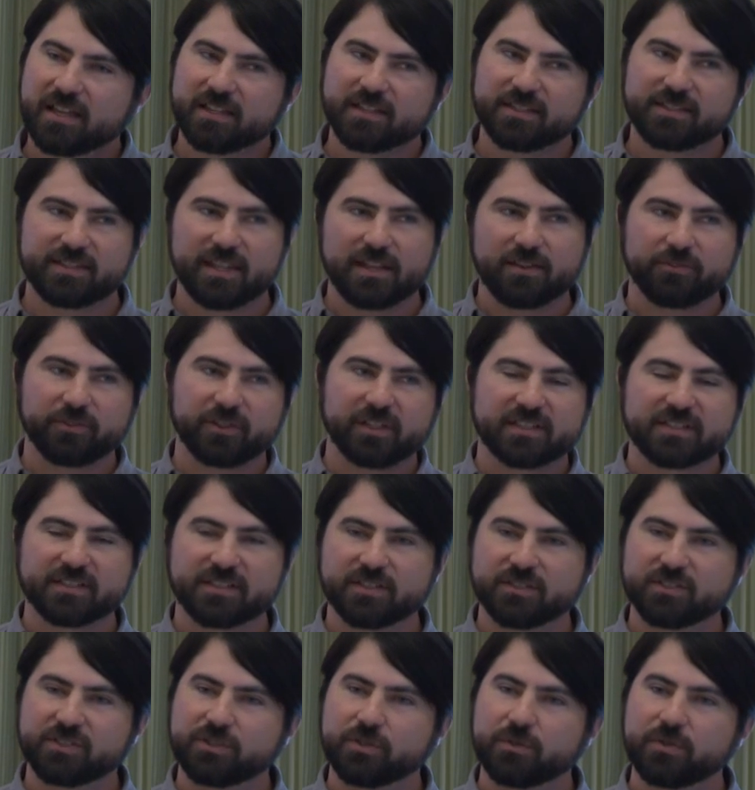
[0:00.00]
say, for
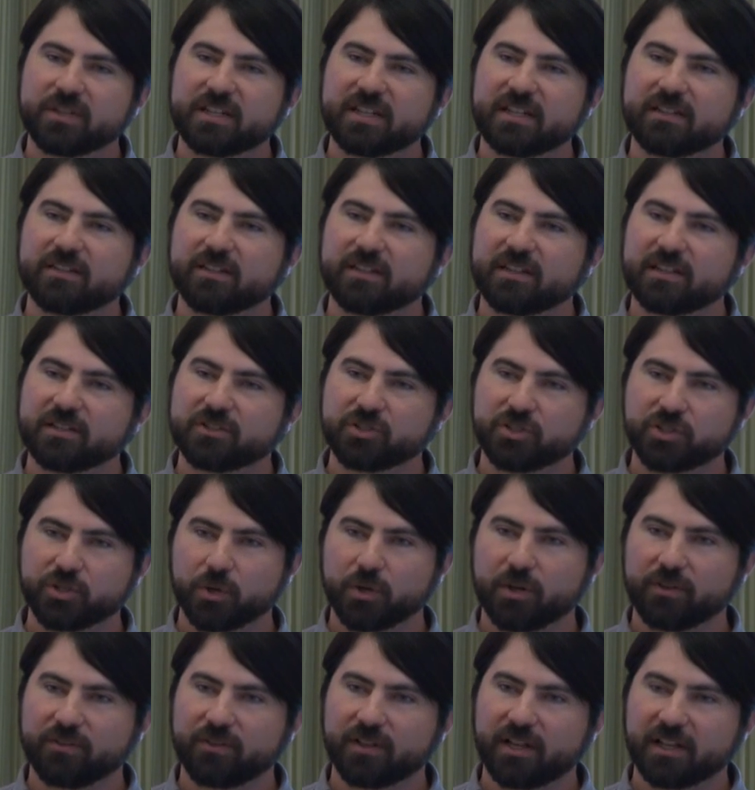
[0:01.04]
instance, you need to
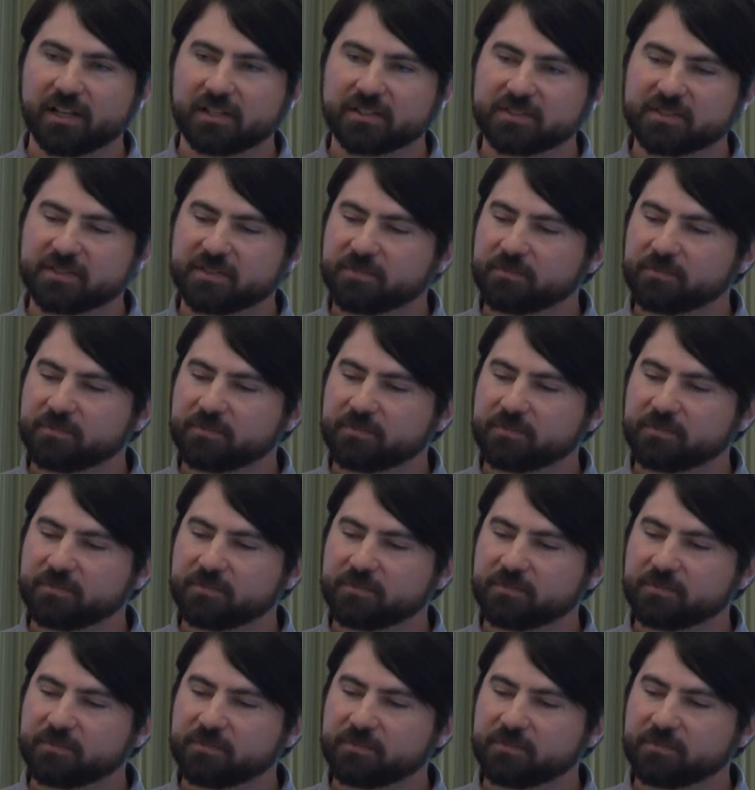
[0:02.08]
ensure a,